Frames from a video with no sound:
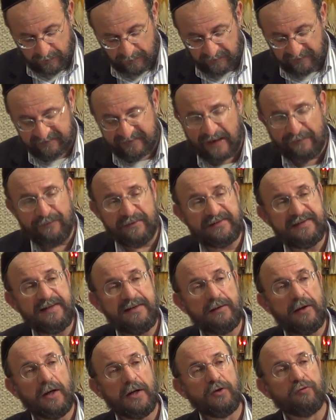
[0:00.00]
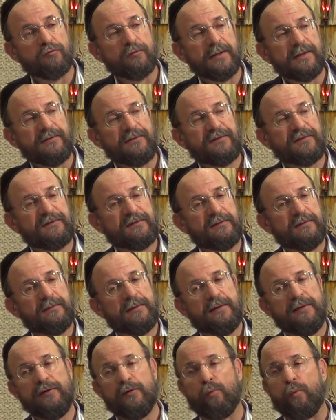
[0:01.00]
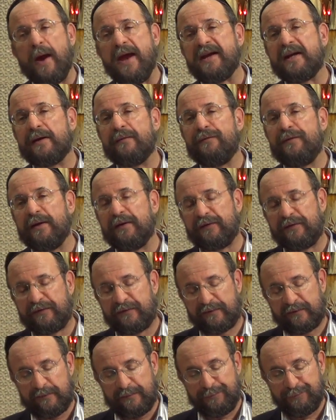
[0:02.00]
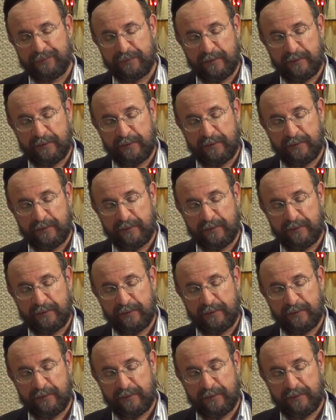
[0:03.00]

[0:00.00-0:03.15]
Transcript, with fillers: In the 1700s, in the wake of this